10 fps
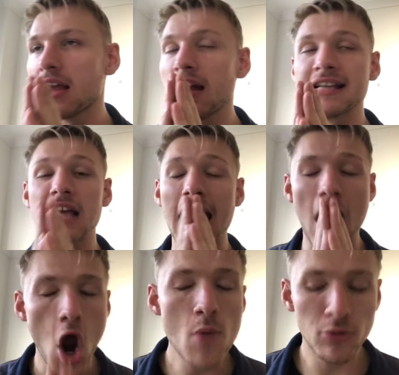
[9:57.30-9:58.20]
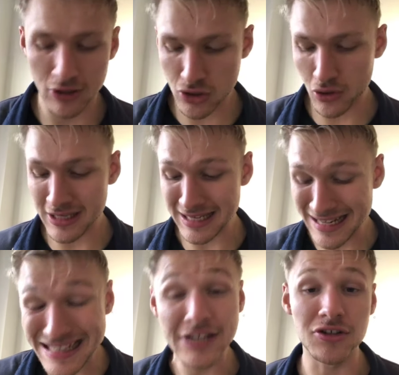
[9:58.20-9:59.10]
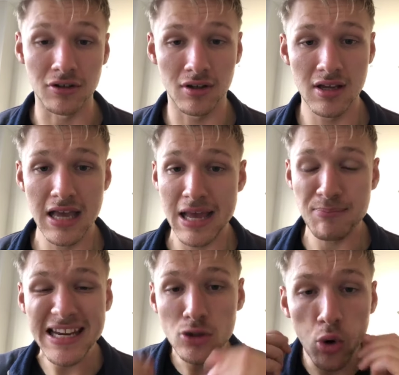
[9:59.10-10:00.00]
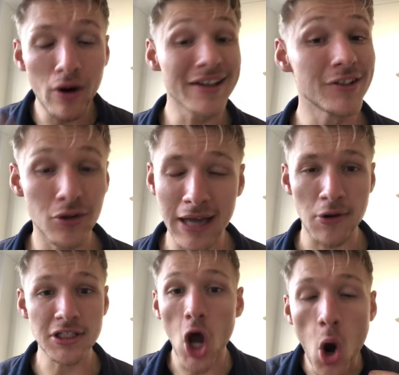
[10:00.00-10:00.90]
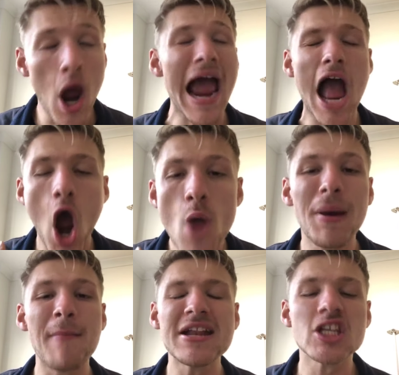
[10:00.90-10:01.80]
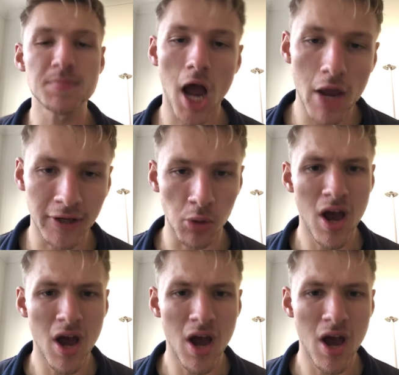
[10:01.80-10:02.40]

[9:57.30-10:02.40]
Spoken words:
I hope you enjoy this, and listen. Me talking to you now is, I hope I'm inspiring you.